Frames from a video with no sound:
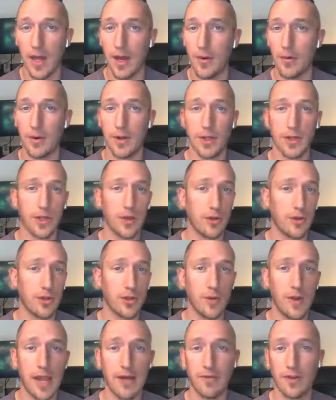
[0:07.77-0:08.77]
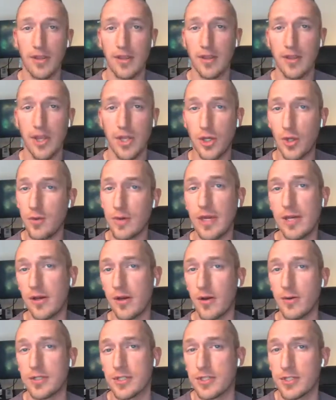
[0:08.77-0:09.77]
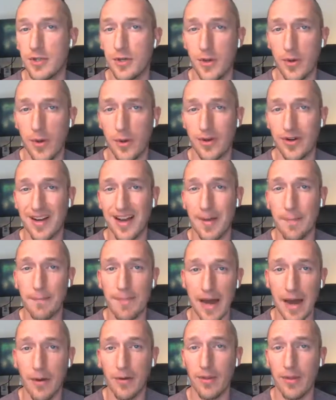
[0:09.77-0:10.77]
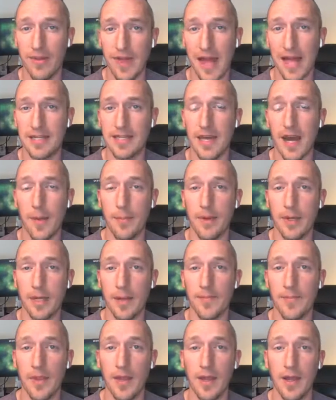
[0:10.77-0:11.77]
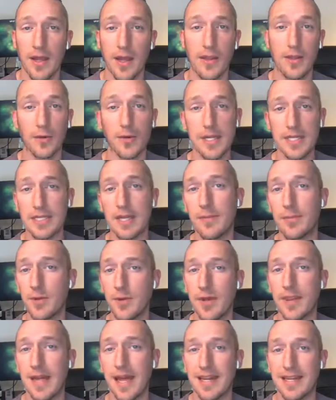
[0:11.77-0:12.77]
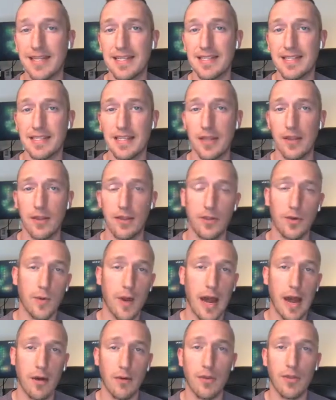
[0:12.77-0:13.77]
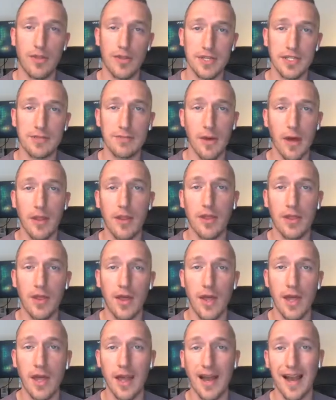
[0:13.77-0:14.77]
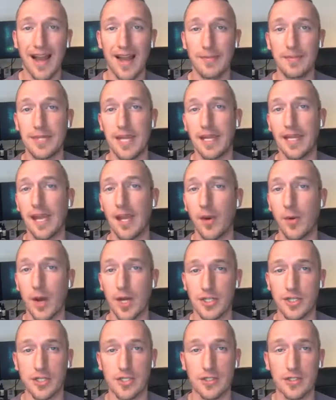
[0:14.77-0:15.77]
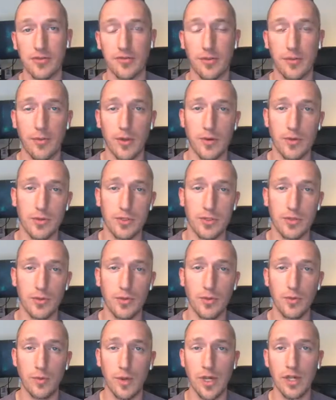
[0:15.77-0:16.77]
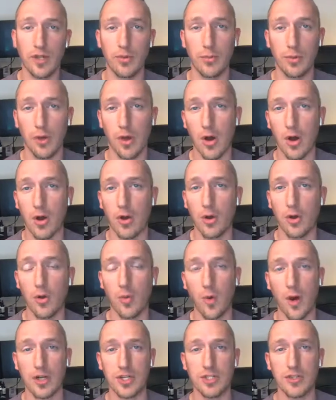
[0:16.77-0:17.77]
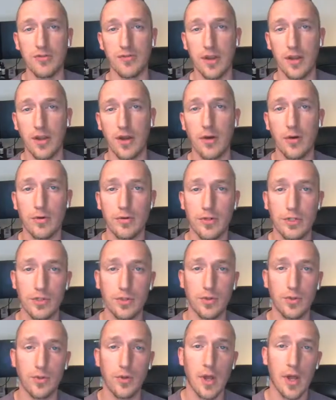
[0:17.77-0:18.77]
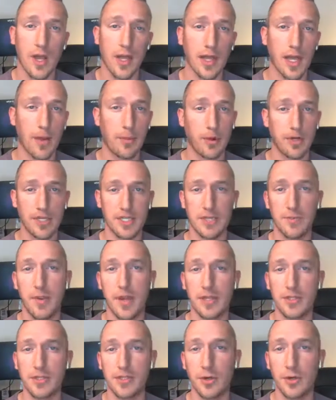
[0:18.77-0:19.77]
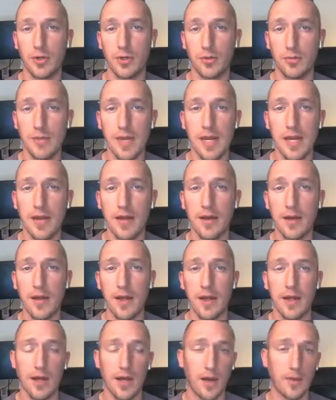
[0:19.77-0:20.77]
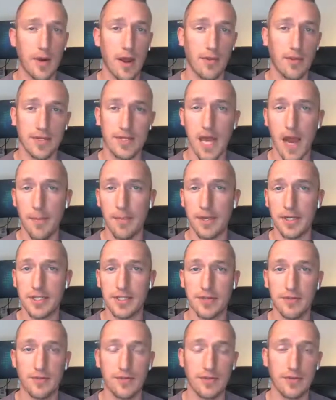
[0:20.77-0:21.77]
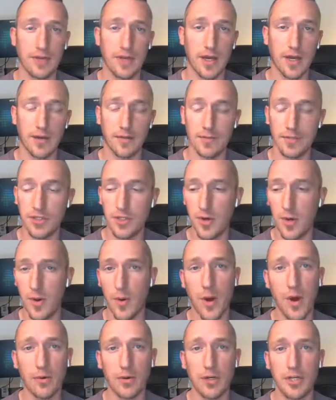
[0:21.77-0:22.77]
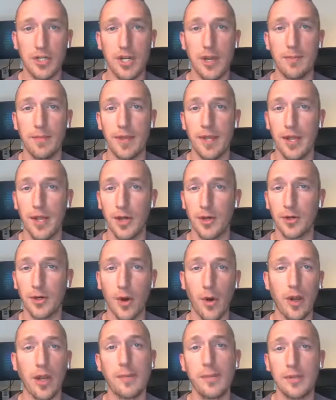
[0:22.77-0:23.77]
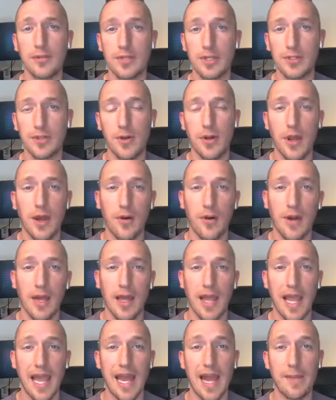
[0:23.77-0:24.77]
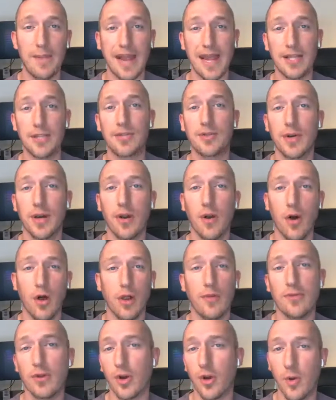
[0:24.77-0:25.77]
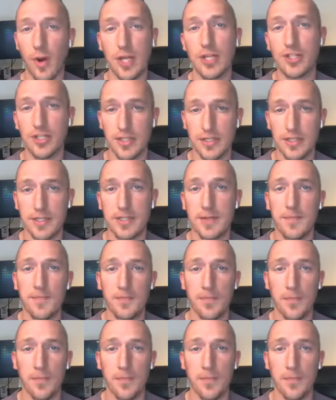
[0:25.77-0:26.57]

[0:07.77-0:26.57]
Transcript: I want to go through everything that you need to know as a studio owner about that topic. And the reason I'm doing that is that throughout this month I'm taking questions from those who read the blog, who watch the videos, who kind of participate in social media around the topics of studio ownership, growing a music studio, and I'm answering all of your questions.